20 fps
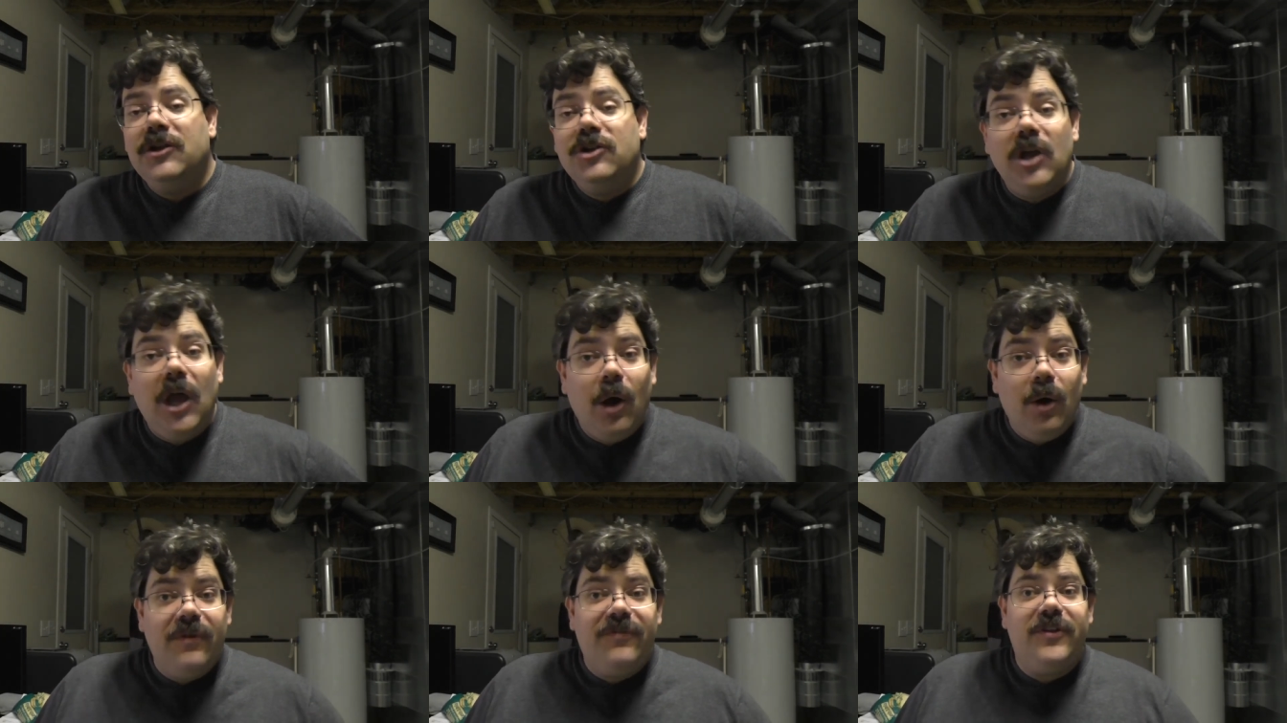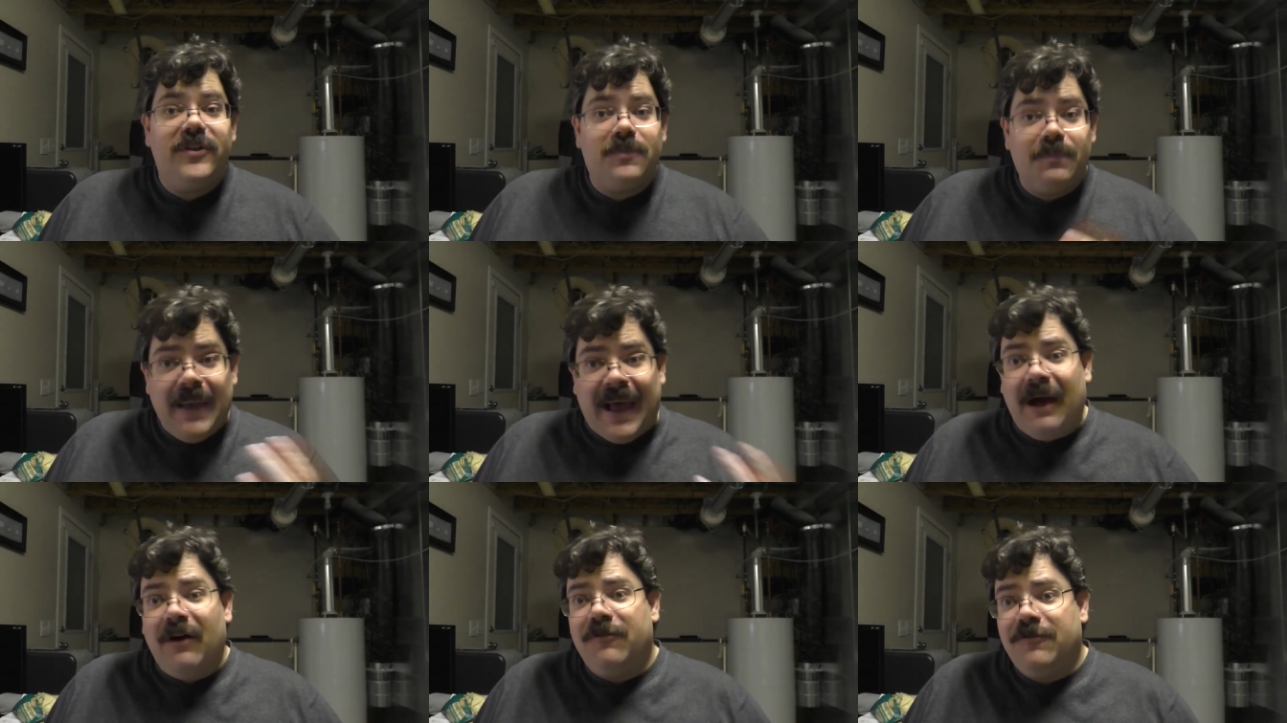You know, if it's
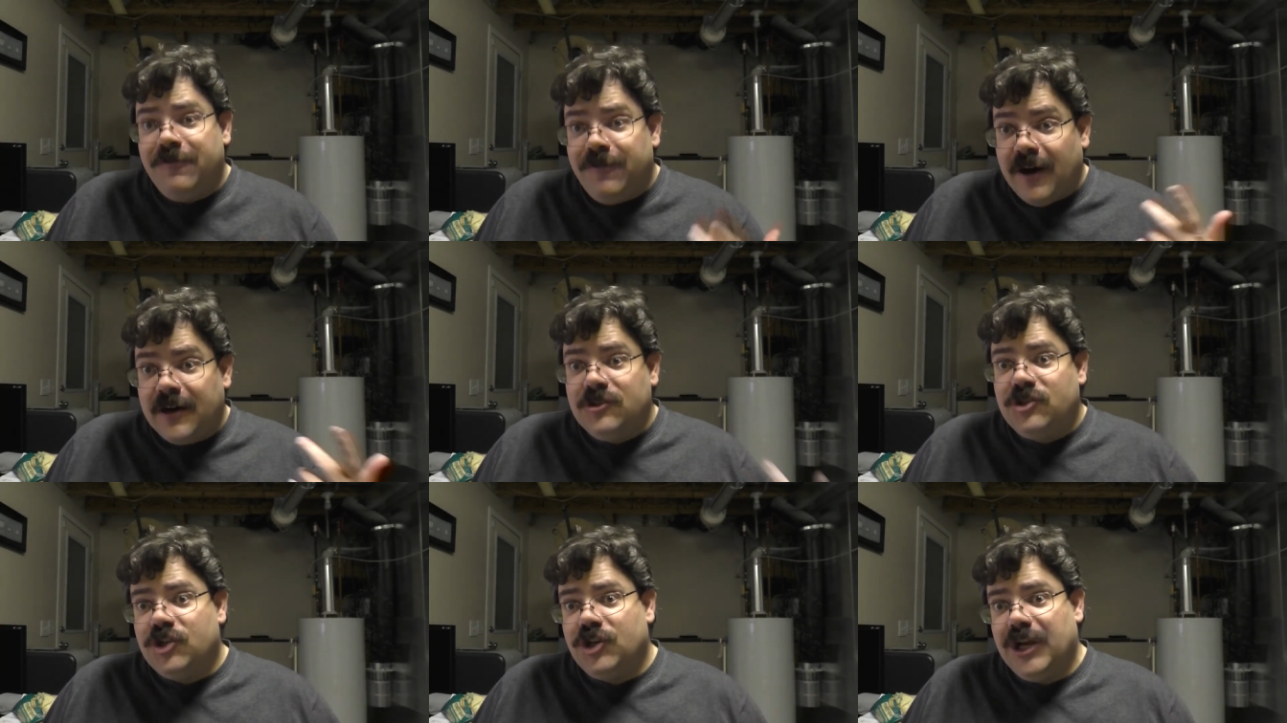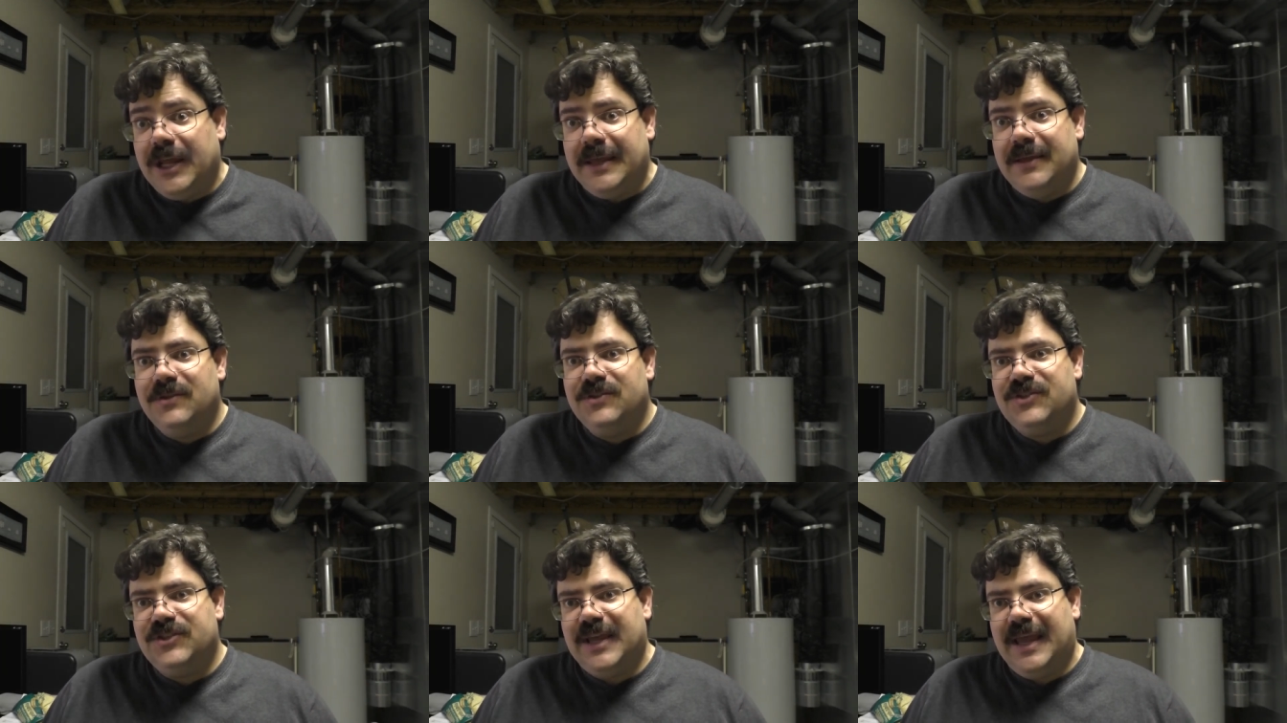
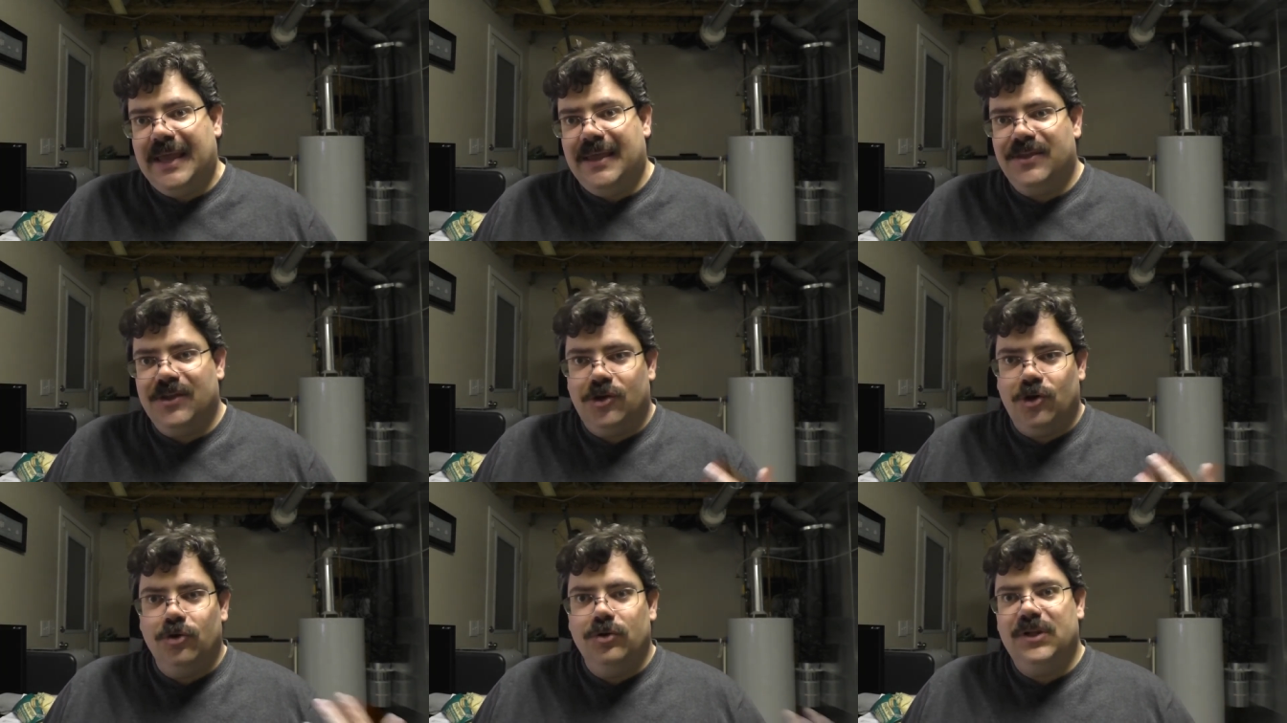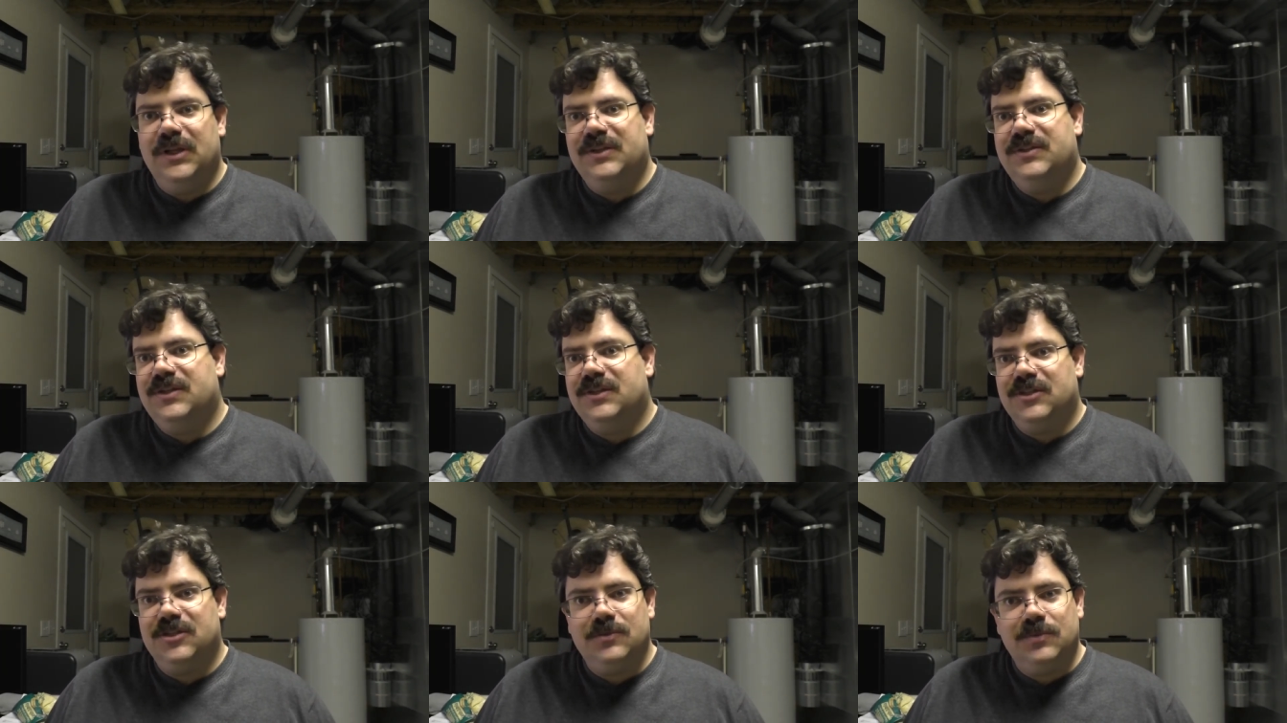malfunctioning, say the cooling
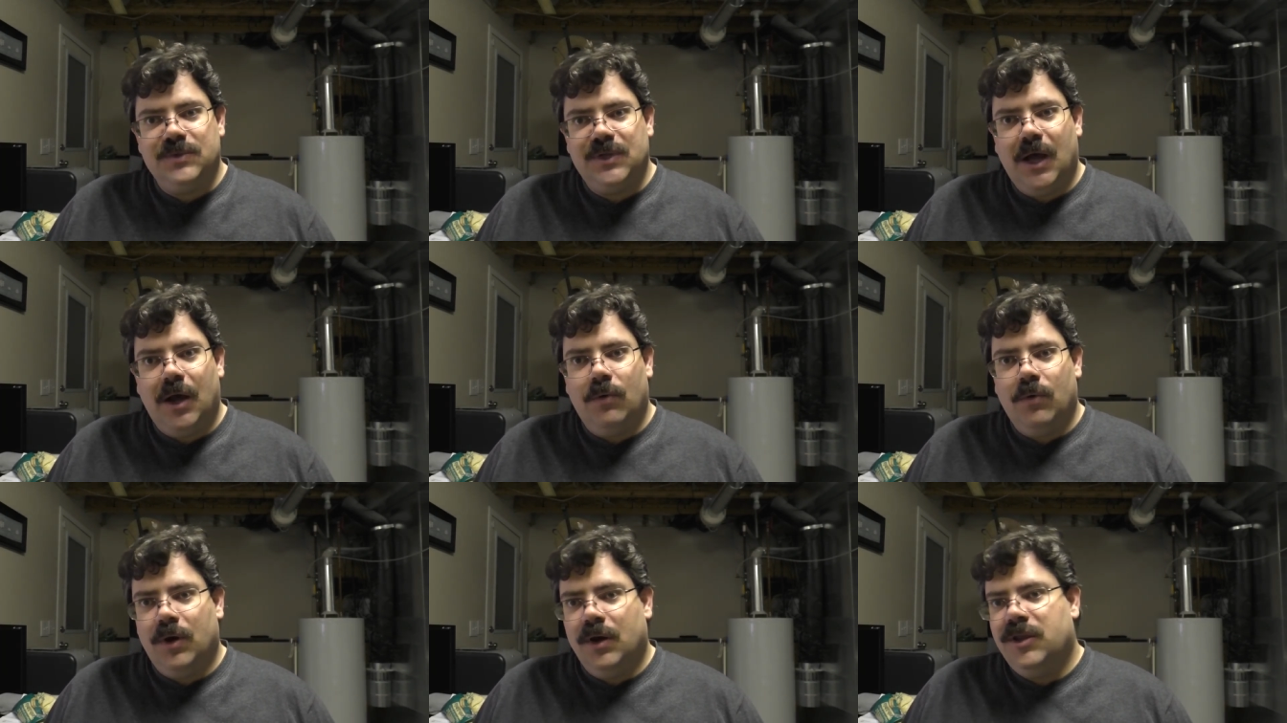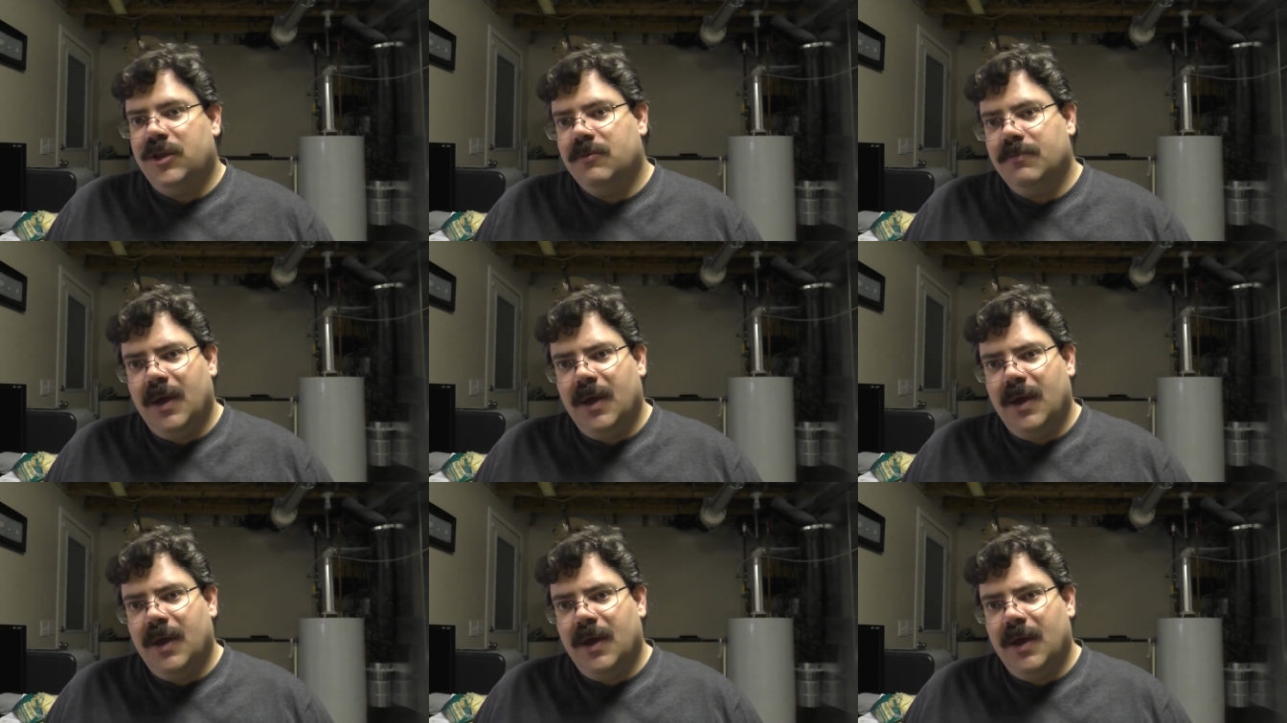system's not working,